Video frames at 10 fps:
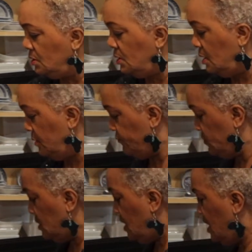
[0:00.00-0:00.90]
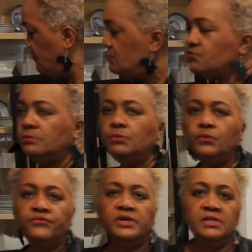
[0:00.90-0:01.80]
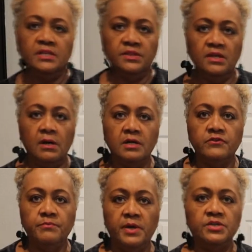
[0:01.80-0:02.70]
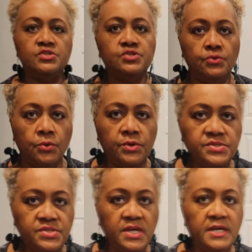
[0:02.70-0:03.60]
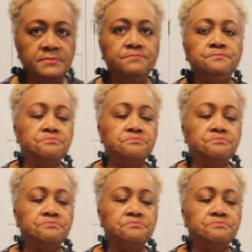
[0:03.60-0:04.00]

Yeah, I haven't removed anything out of my stores yet,